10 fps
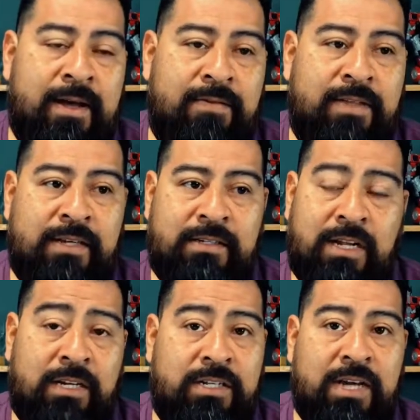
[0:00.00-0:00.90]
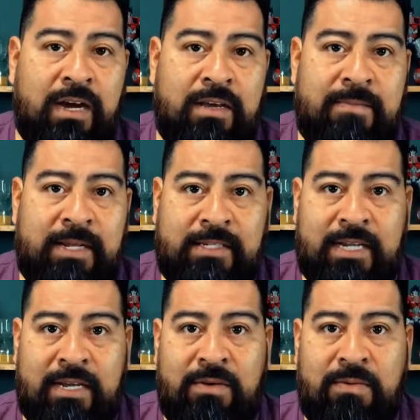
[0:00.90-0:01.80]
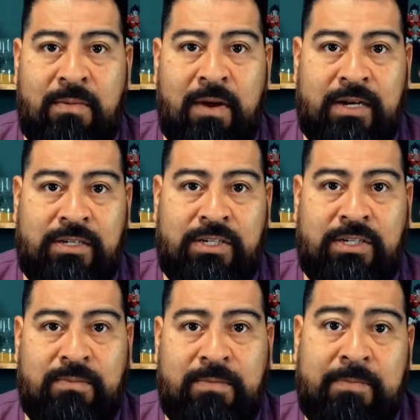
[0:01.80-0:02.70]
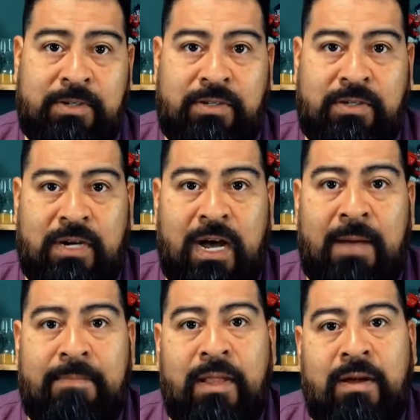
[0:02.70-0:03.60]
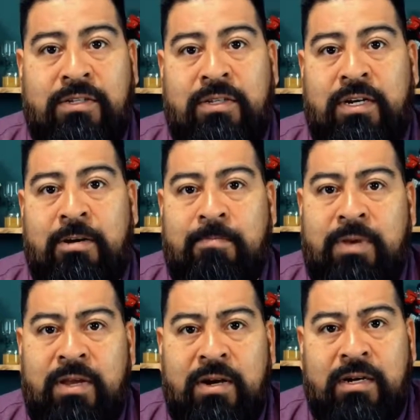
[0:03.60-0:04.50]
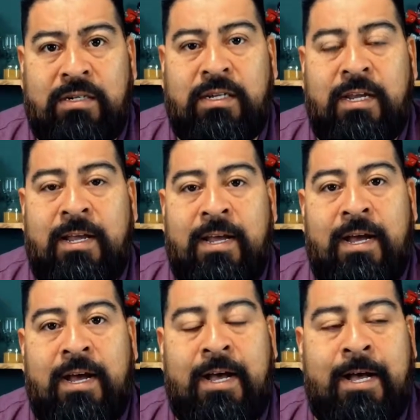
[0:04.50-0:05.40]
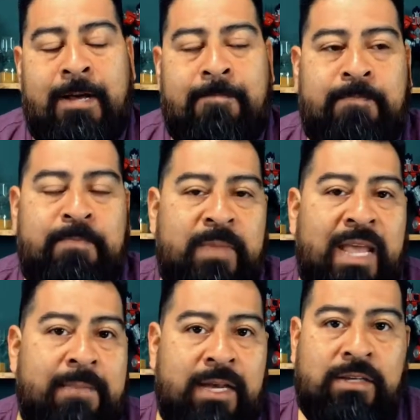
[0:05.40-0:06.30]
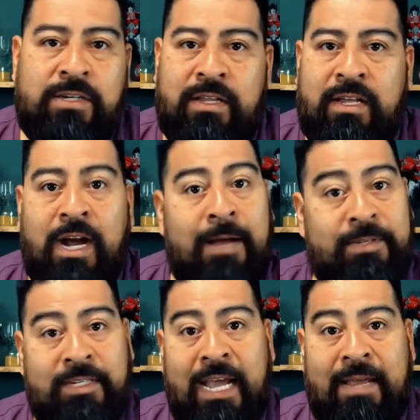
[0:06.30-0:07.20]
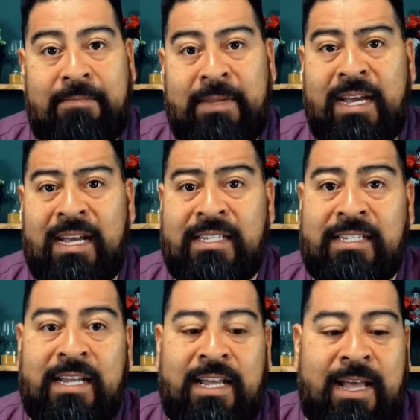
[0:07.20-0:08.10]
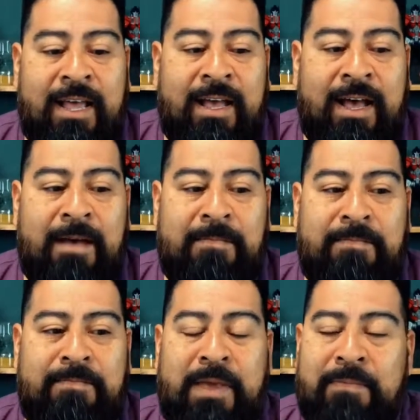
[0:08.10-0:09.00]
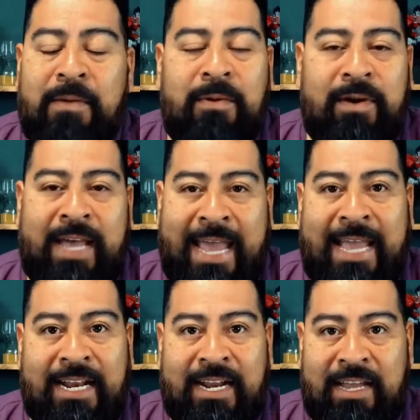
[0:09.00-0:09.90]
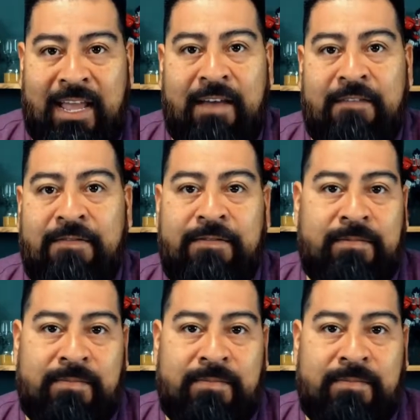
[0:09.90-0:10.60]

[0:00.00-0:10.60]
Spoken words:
things, documents that you want to people to upload to their computers, and make sure they're up to date, because people will hate it if